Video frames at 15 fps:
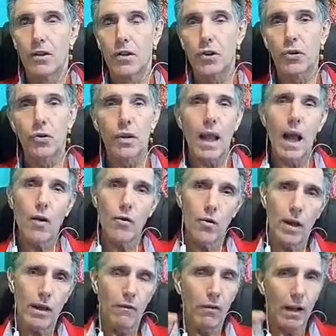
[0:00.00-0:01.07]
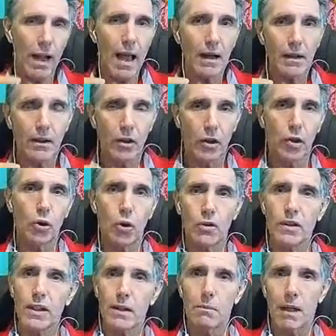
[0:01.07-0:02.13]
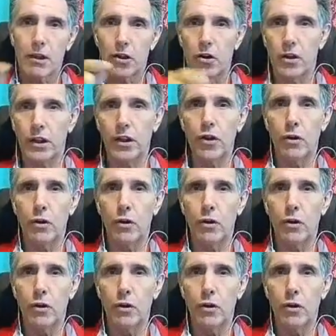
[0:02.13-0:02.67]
So now you have locked the toxic material